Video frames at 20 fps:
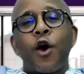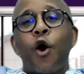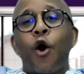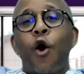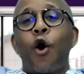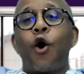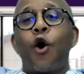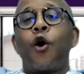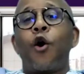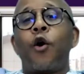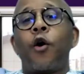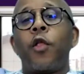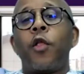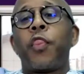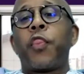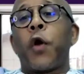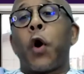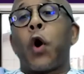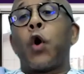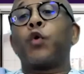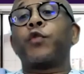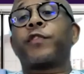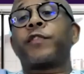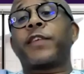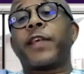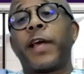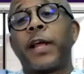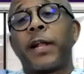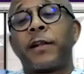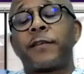Or those
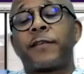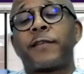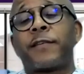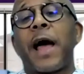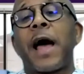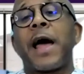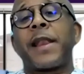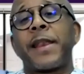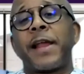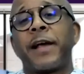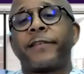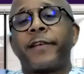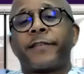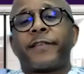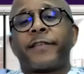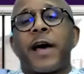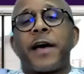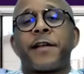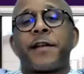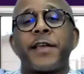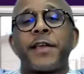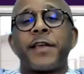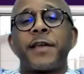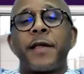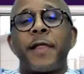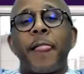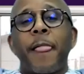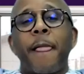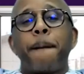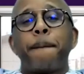skills are necessary,
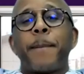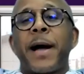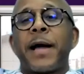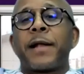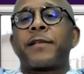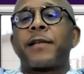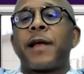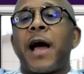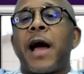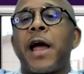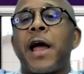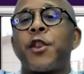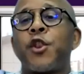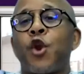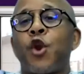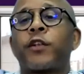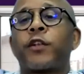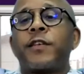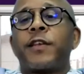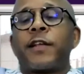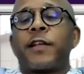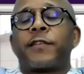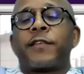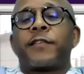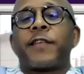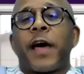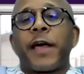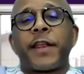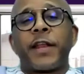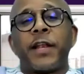but are not
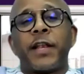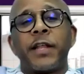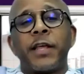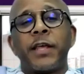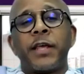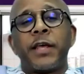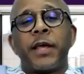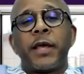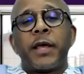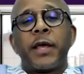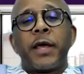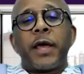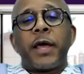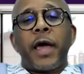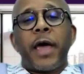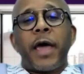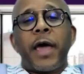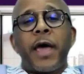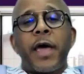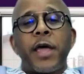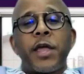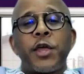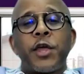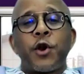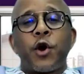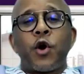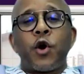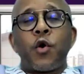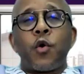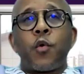necessarily,
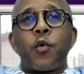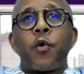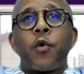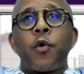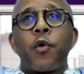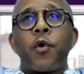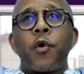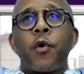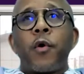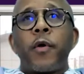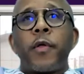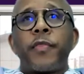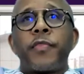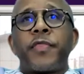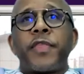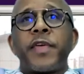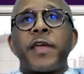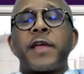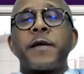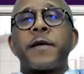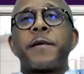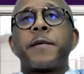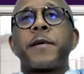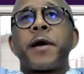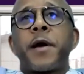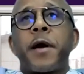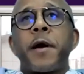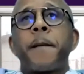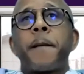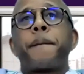the
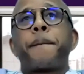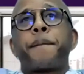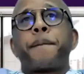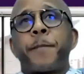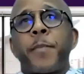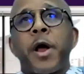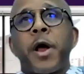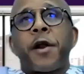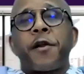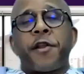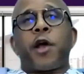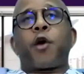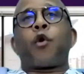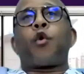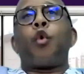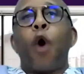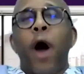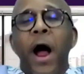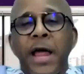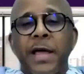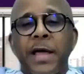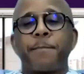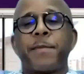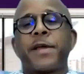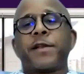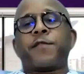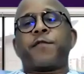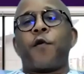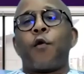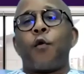
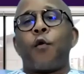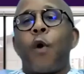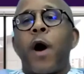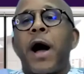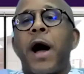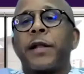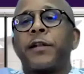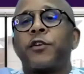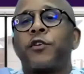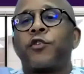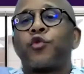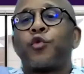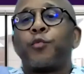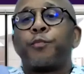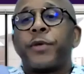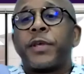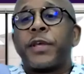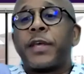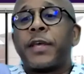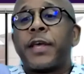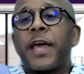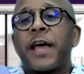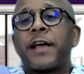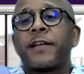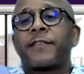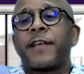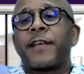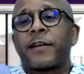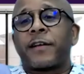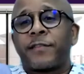requirement for one to be a
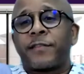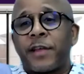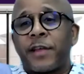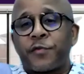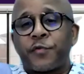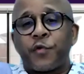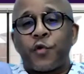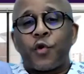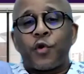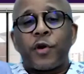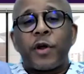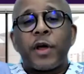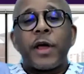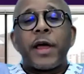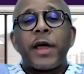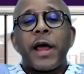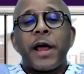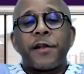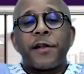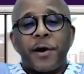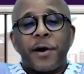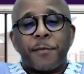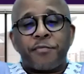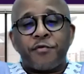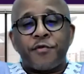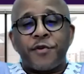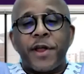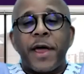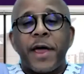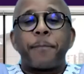successful
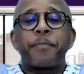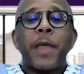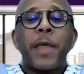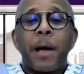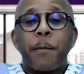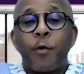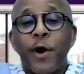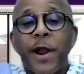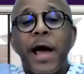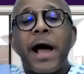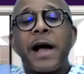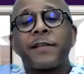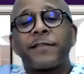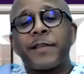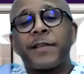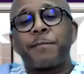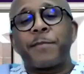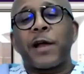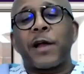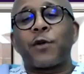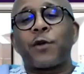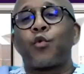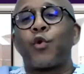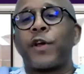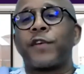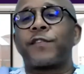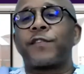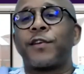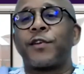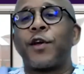entrepreneur? I'm going to ask him that
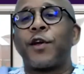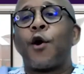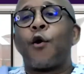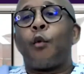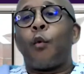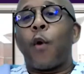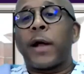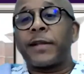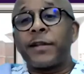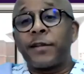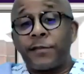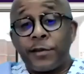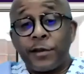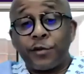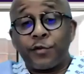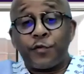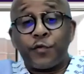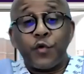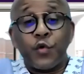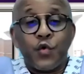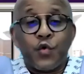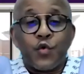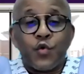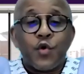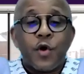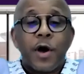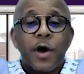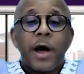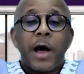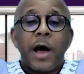question. What is his view
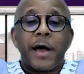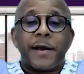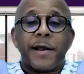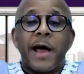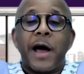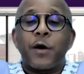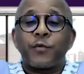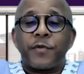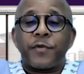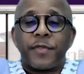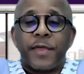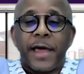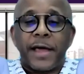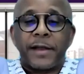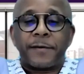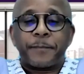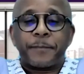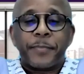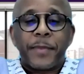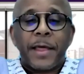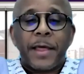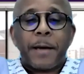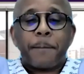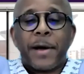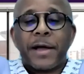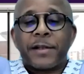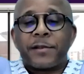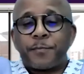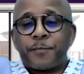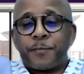around that?
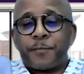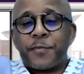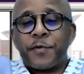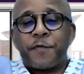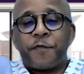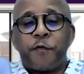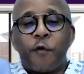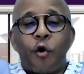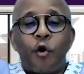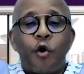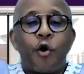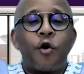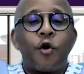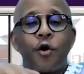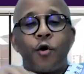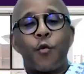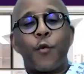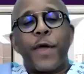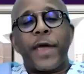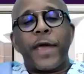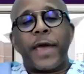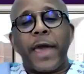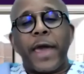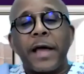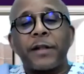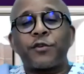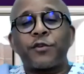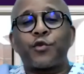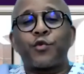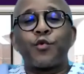But before we
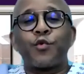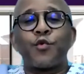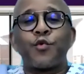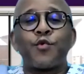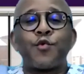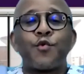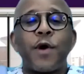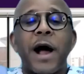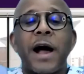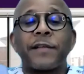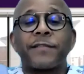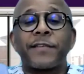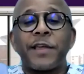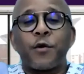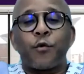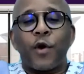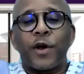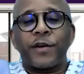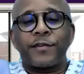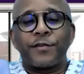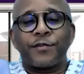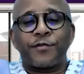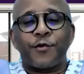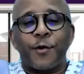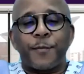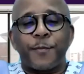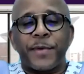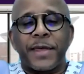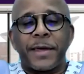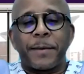get to asking questions
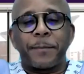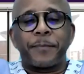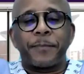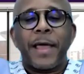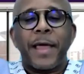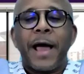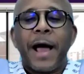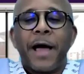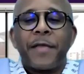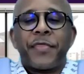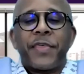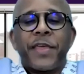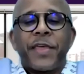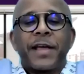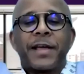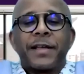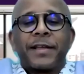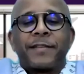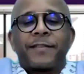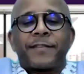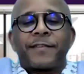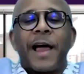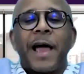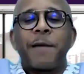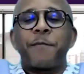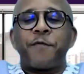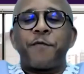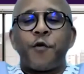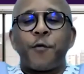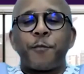from him, I think it's
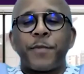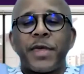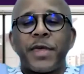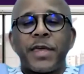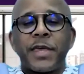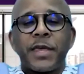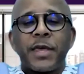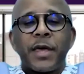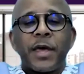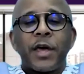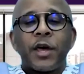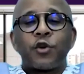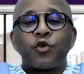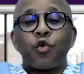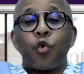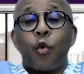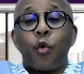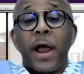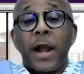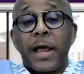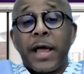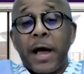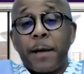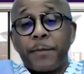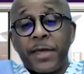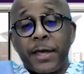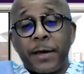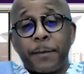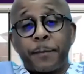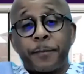time for me to welcome
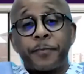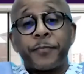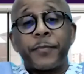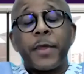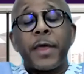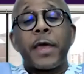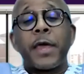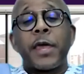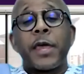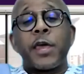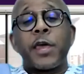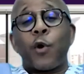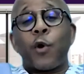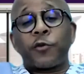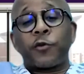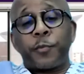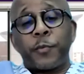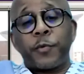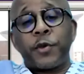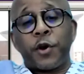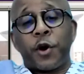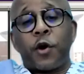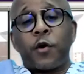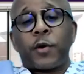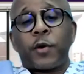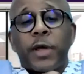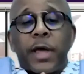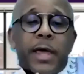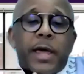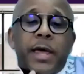him.
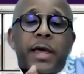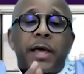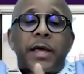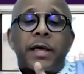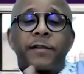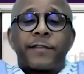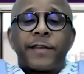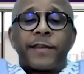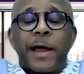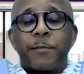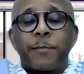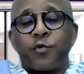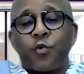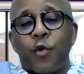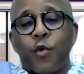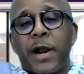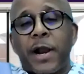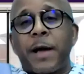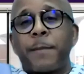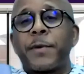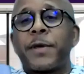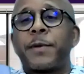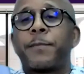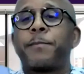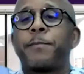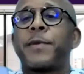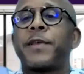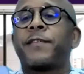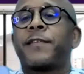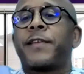It's time to welcome
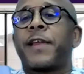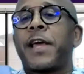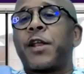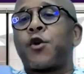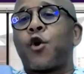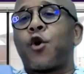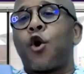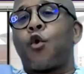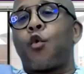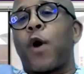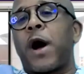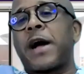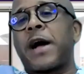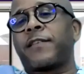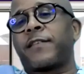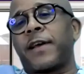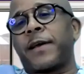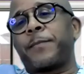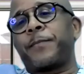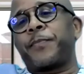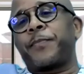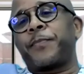him, Mr. Nogwaza.